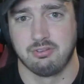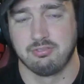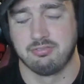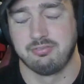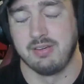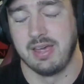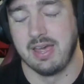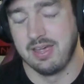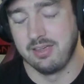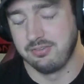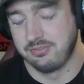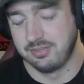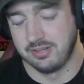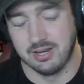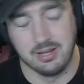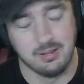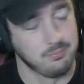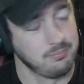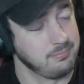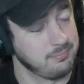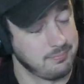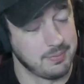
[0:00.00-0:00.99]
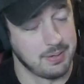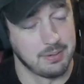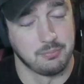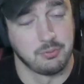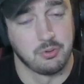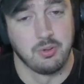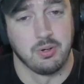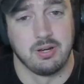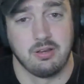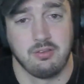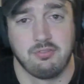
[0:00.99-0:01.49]
fast, and I'm
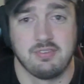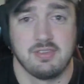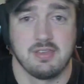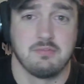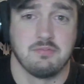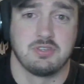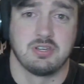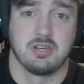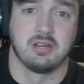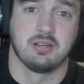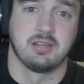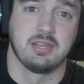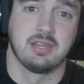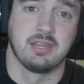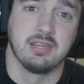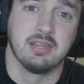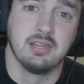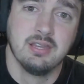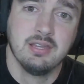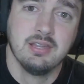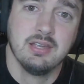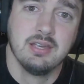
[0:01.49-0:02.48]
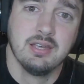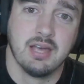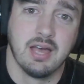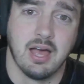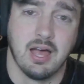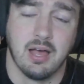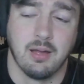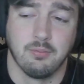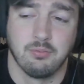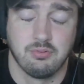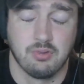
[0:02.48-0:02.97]
quite a stim junkie.
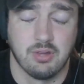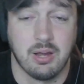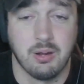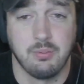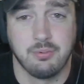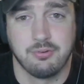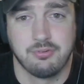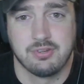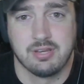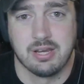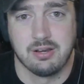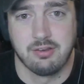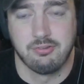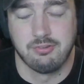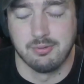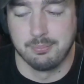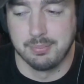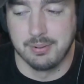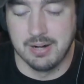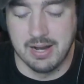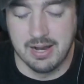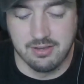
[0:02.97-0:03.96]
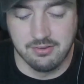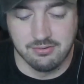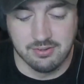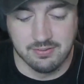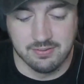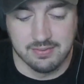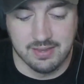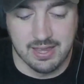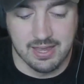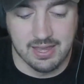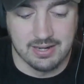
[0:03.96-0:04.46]
So I was kind of surprised at
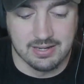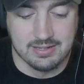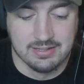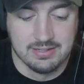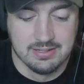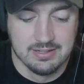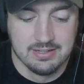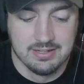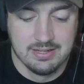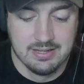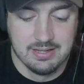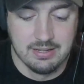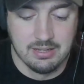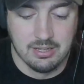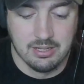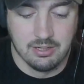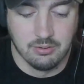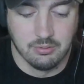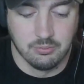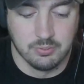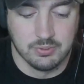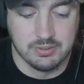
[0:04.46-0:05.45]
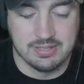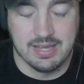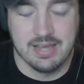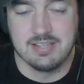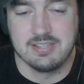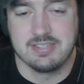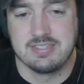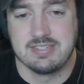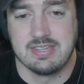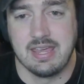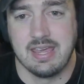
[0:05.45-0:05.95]
that. With that
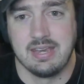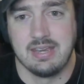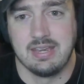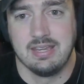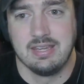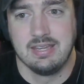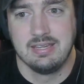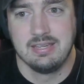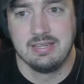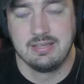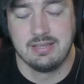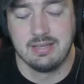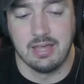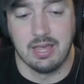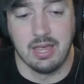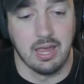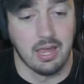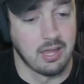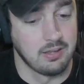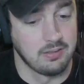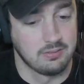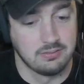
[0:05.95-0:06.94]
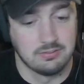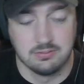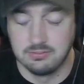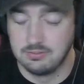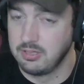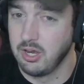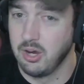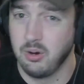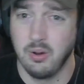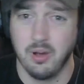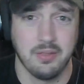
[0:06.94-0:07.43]
said,
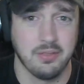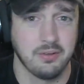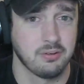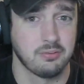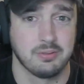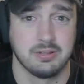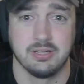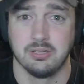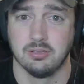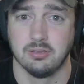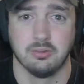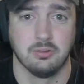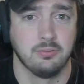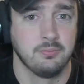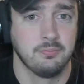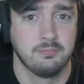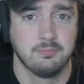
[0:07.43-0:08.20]
no other real